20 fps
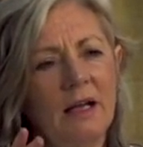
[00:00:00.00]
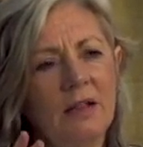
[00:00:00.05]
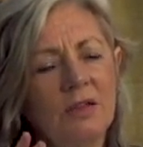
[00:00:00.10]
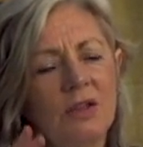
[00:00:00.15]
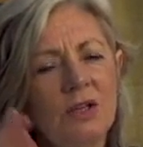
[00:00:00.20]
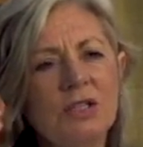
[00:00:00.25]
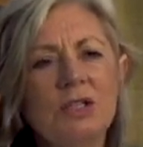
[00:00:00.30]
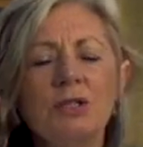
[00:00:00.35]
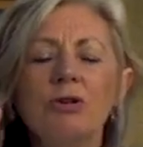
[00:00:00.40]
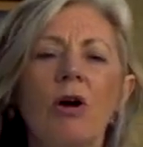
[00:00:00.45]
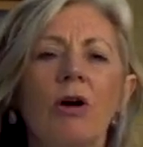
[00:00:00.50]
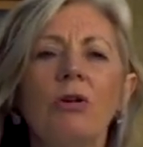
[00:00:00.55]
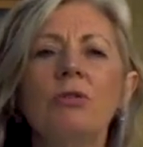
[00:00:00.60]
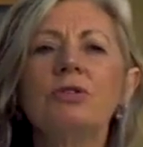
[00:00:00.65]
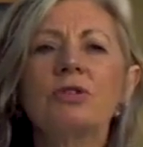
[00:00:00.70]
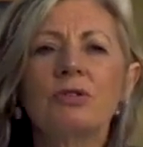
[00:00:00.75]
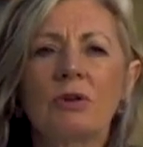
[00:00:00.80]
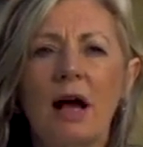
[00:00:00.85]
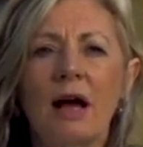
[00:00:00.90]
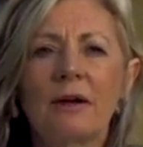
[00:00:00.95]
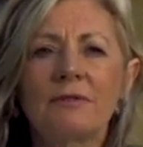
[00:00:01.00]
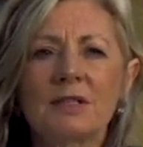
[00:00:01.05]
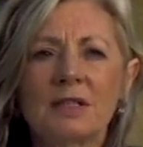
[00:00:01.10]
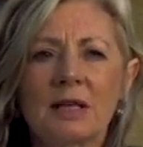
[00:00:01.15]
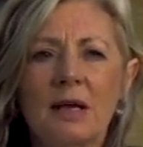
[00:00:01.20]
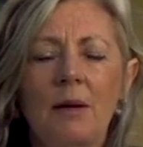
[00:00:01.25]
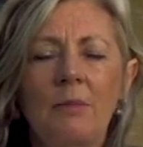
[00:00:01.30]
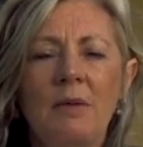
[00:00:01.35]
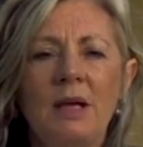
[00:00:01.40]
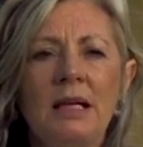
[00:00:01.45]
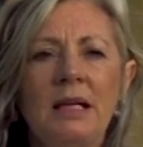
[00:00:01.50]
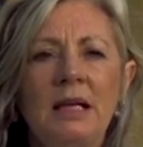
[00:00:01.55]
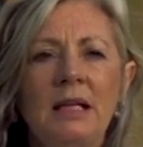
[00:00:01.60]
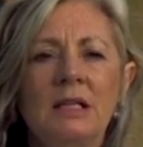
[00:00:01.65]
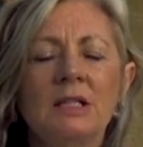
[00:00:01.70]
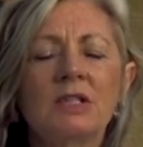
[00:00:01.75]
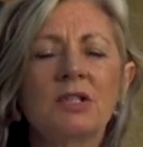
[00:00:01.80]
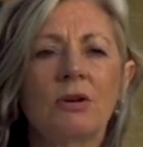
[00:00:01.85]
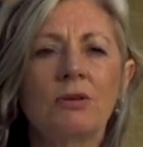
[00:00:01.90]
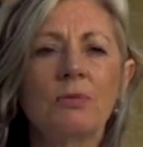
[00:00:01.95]
they're the only manufacturer
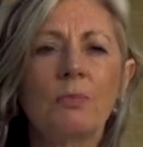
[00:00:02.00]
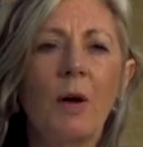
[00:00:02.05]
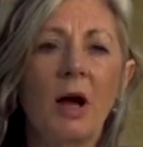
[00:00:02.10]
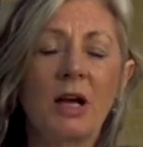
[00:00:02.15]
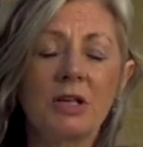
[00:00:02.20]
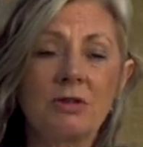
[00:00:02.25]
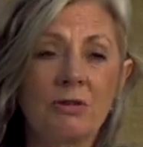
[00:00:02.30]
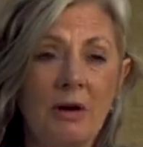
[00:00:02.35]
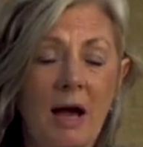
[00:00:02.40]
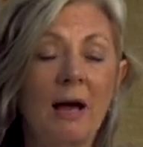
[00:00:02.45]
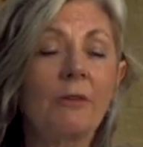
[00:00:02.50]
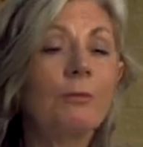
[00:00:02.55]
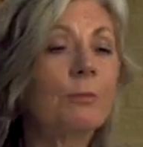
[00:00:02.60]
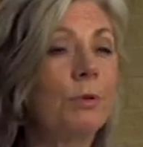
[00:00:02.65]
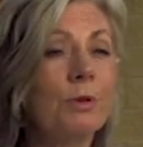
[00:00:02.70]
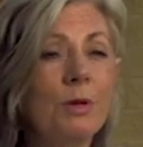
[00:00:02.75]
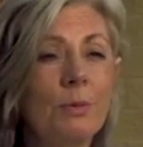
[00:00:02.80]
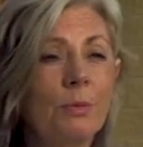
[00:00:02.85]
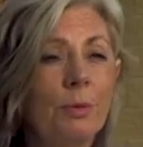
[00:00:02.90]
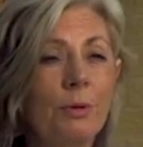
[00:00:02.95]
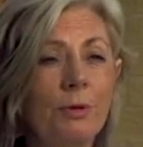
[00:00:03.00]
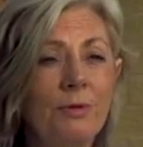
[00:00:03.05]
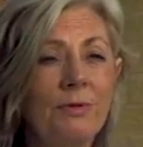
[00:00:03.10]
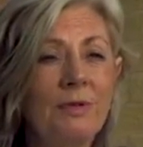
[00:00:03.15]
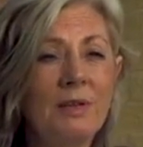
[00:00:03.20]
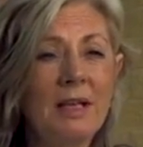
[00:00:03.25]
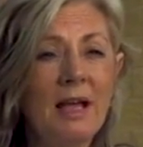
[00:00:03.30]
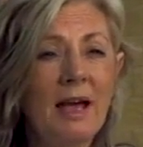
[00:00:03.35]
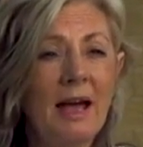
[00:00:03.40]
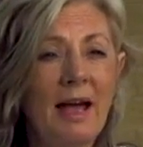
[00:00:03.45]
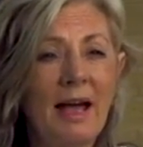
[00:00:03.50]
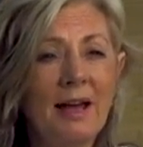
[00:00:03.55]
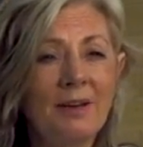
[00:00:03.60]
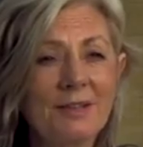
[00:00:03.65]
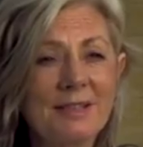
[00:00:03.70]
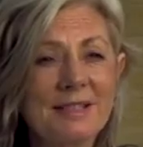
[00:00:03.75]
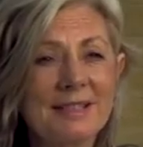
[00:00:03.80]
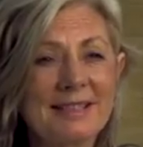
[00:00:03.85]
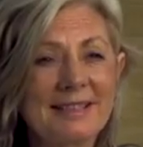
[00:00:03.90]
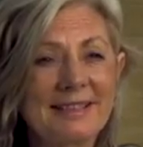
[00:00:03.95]
in Australia, and
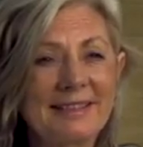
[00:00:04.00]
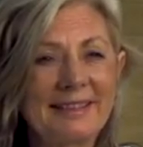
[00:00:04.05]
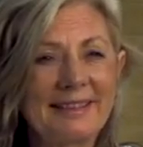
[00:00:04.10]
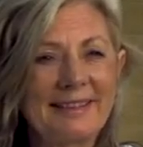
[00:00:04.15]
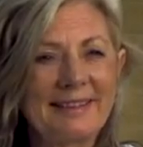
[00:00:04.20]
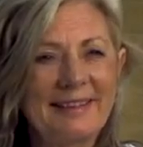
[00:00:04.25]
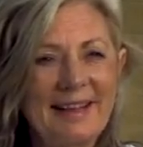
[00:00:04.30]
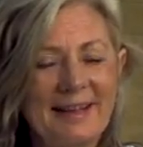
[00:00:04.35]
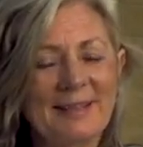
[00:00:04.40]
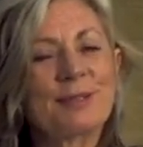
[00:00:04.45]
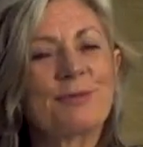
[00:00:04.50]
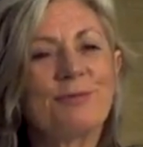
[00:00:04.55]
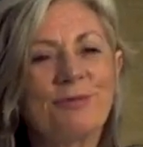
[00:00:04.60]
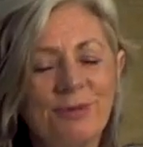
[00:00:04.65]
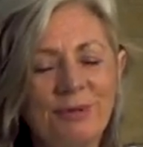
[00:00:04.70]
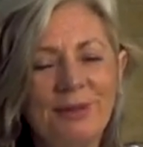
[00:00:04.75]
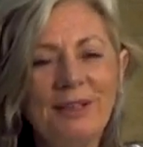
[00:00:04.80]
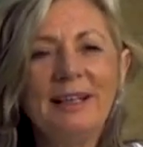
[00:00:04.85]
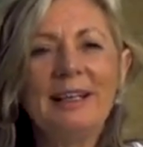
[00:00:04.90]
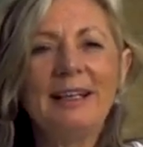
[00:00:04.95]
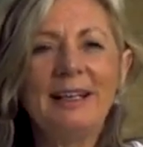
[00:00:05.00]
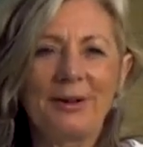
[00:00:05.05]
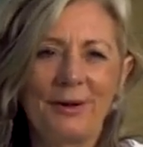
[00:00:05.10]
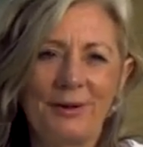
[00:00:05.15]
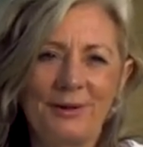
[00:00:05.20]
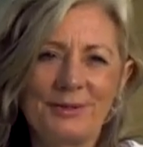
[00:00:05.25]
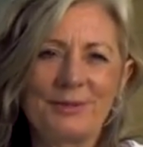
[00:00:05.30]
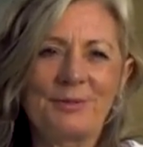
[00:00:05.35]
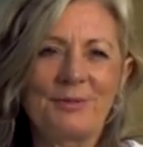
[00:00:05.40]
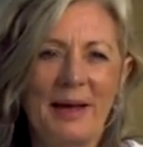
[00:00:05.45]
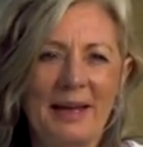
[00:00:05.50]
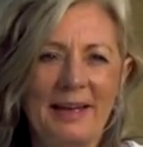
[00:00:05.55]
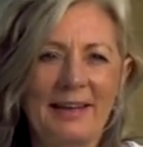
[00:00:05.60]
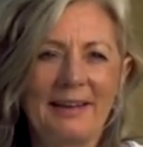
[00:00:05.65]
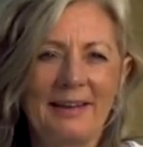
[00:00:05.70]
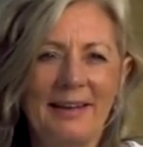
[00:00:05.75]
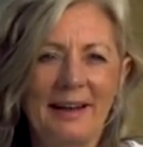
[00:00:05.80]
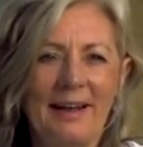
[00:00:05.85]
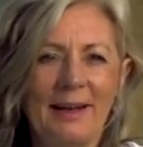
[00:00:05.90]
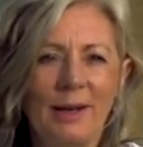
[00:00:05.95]
they're a local company who are a business member